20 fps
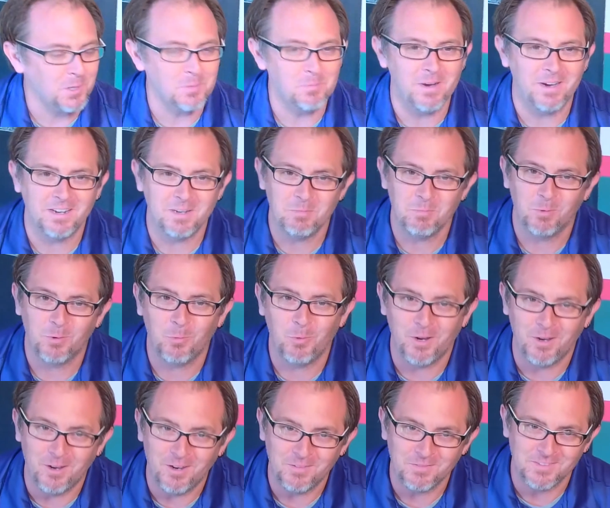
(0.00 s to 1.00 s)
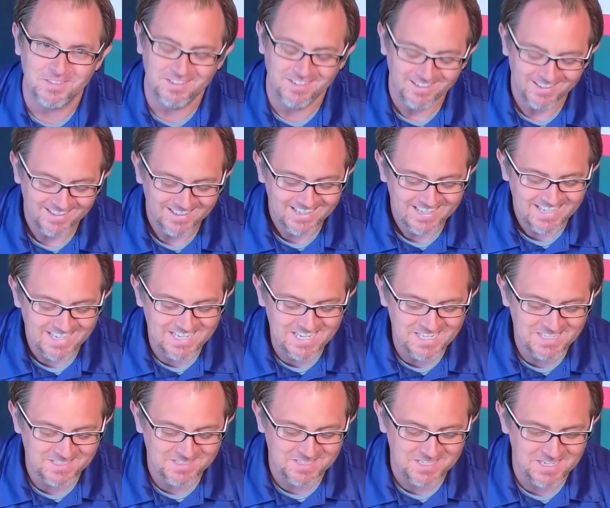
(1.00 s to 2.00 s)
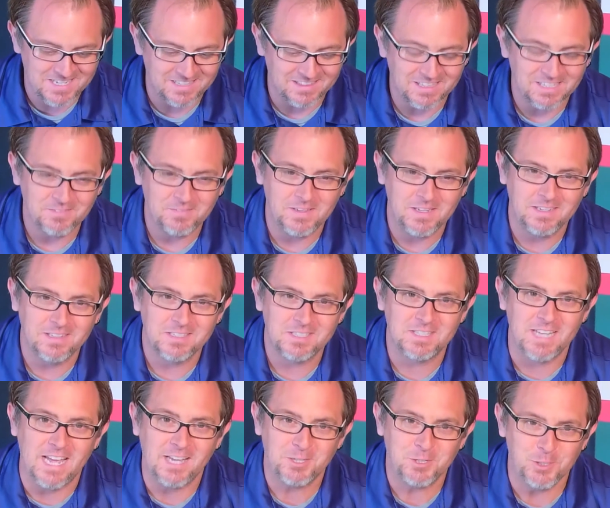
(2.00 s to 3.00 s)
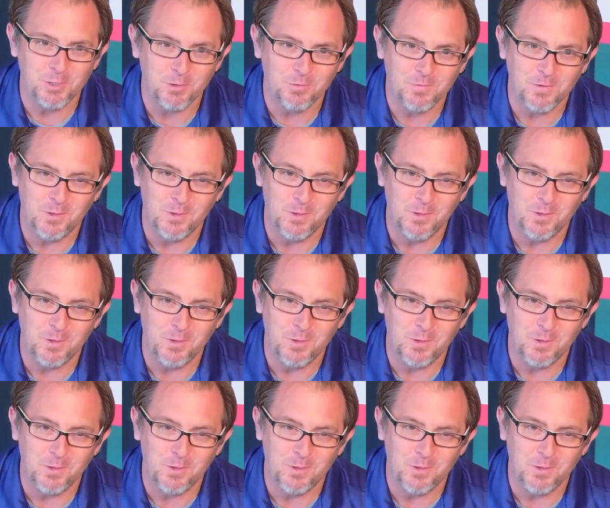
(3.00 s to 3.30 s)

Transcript: about him quite often. He is a living statue, if you